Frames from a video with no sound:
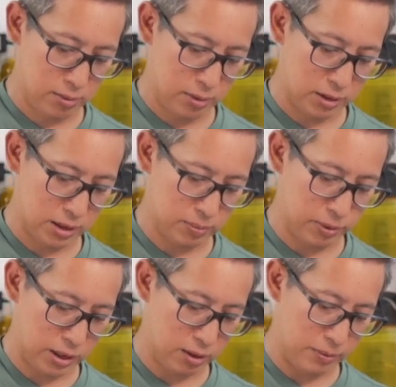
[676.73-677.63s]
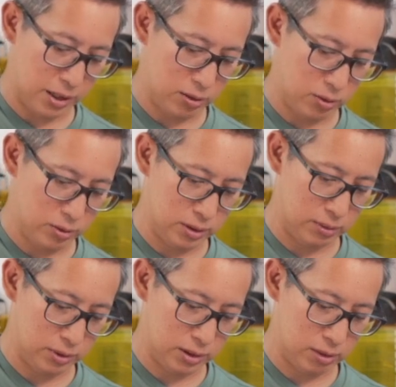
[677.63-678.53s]
It does plug up that hole, so
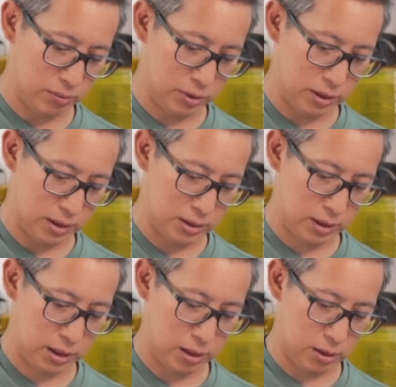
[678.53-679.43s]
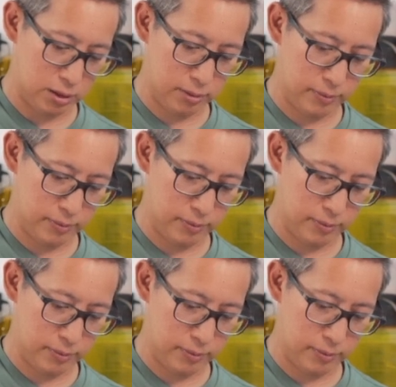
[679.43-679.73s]
I'm just gonna put this here.